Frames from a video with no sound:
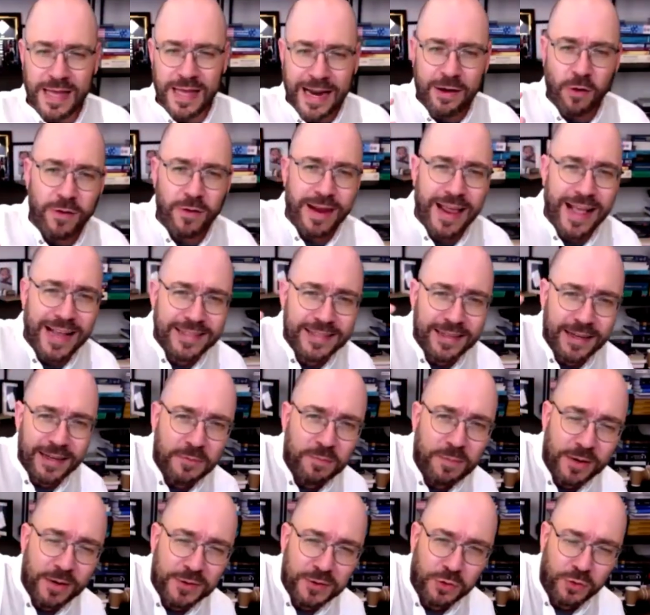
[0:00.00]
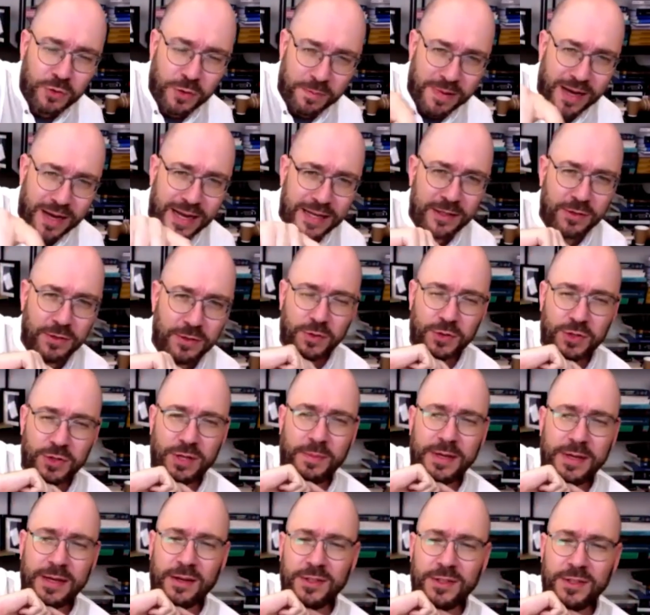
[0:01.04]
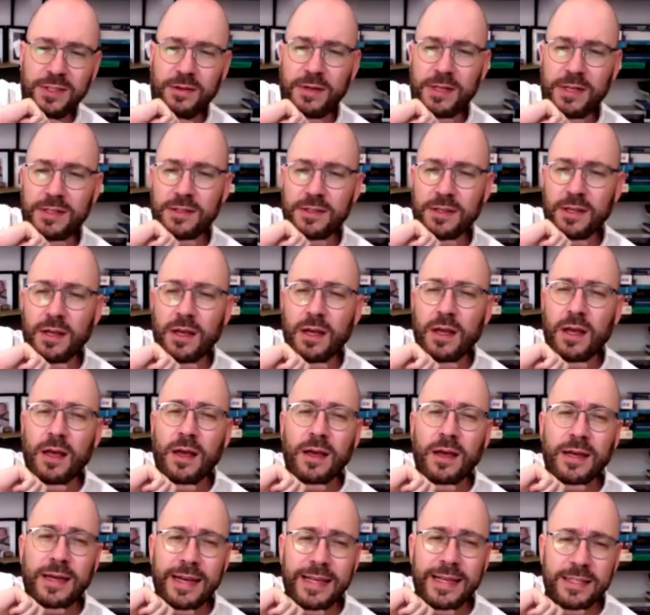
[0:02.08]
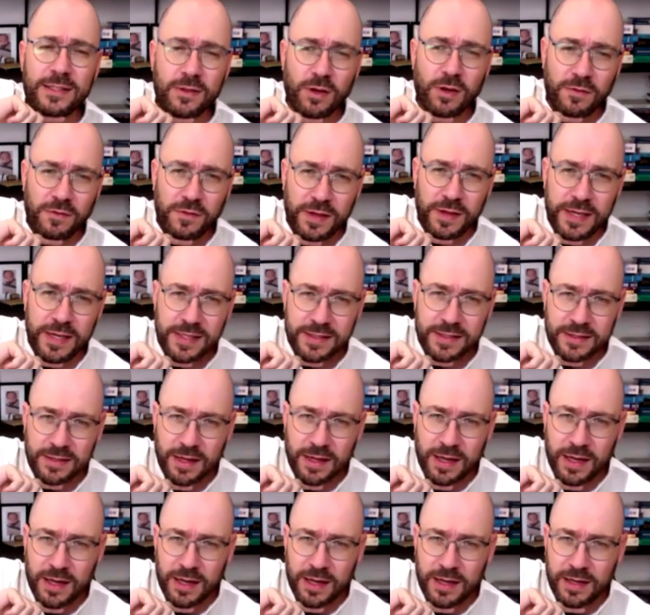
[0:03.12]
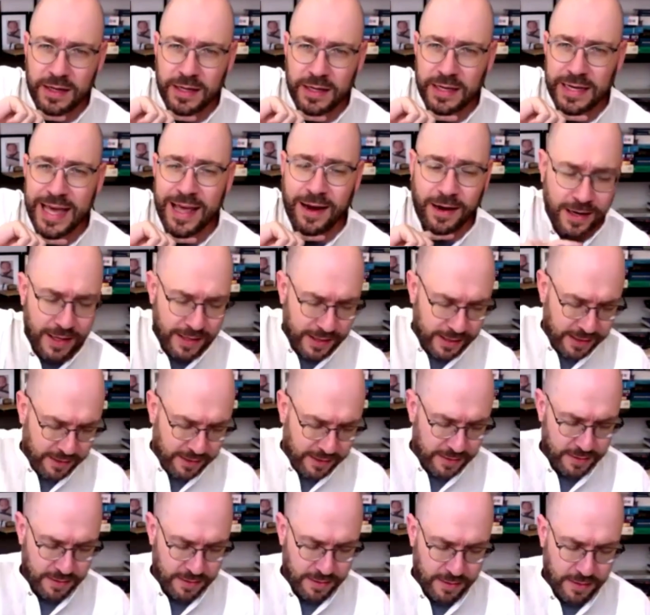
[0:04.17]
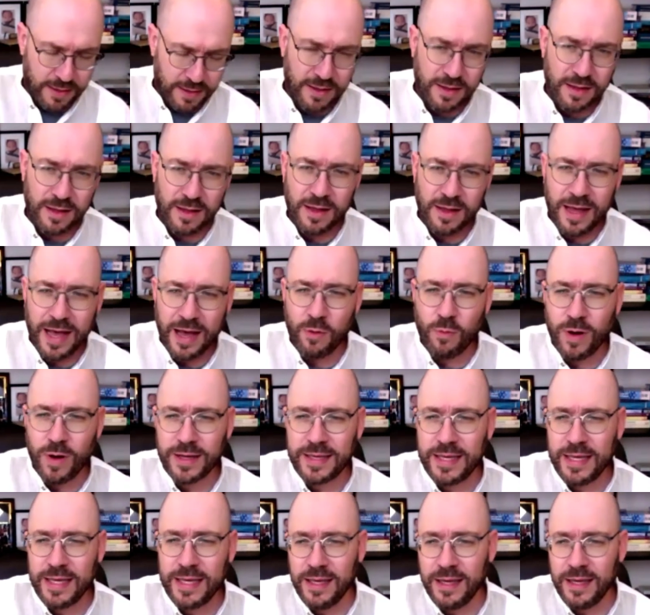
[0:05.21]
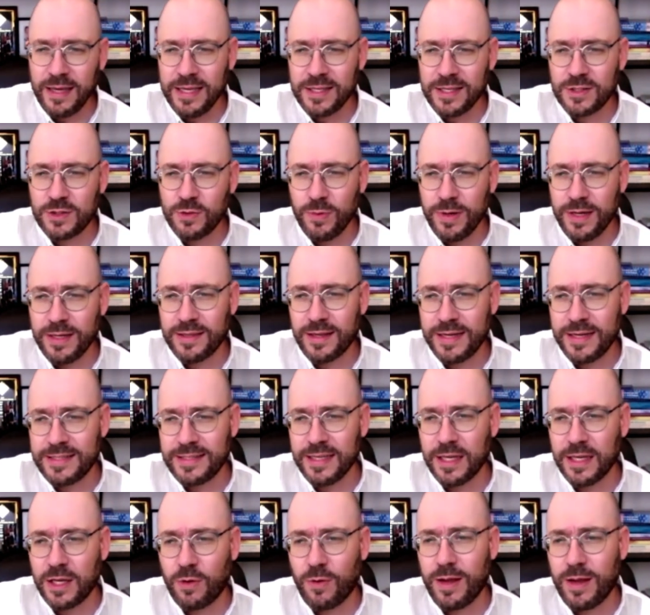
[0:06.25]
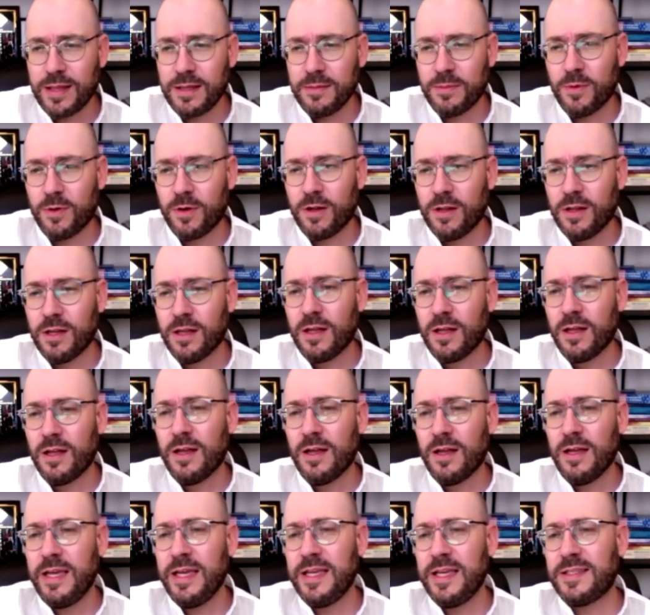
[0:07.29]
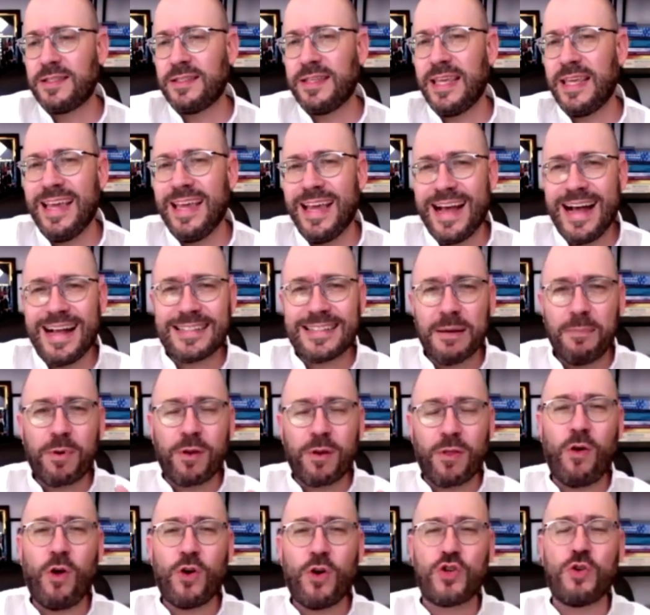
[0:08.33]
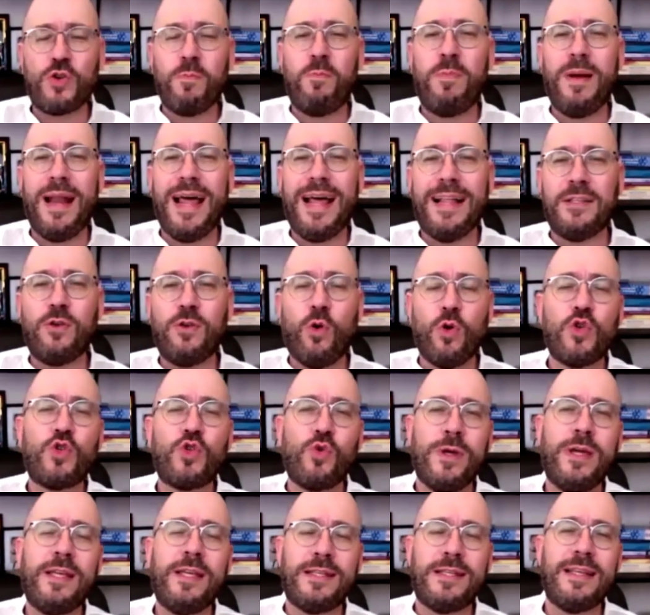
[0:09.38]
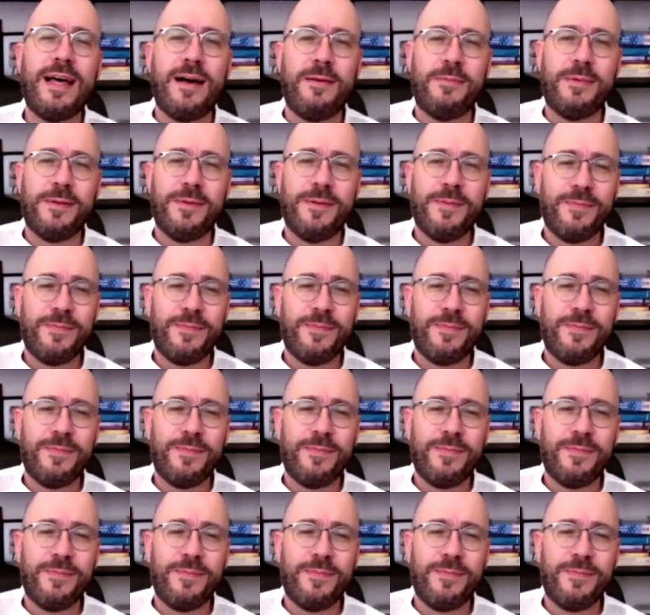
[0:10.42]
another excellent person to invite to your seminar series. Christoph is uh, in Erlangen. And what he is doing that is incredible is he has a production plant also in his lab.